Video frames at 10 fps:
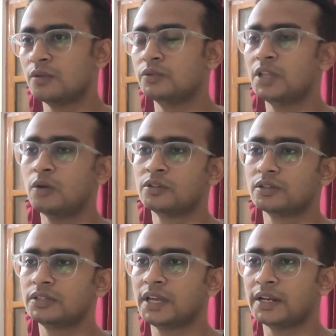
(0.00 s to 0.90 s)

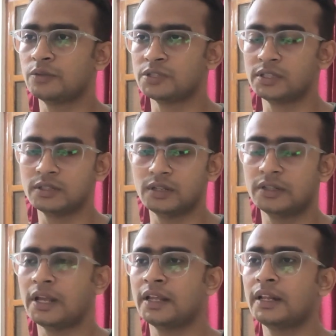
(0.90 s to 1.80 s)
without they are using
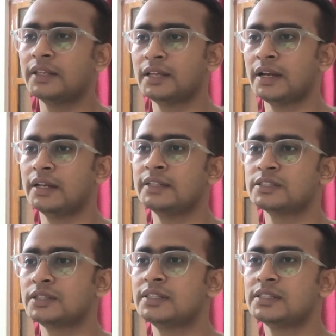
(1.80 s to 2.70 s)
like they are
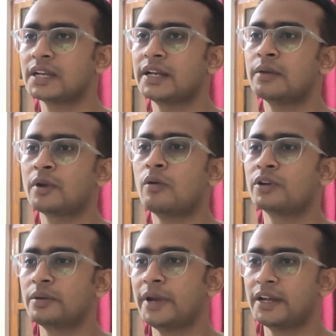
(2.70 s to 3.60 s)
this is a kind of
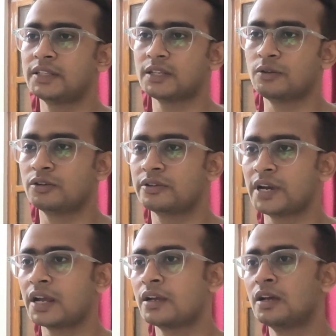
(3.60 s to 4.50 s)
counter matrix I will
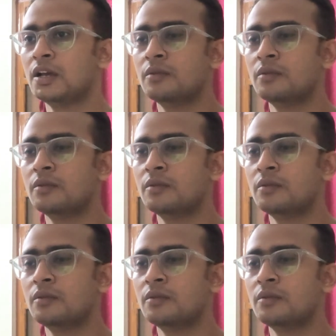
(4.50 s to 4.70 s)
track,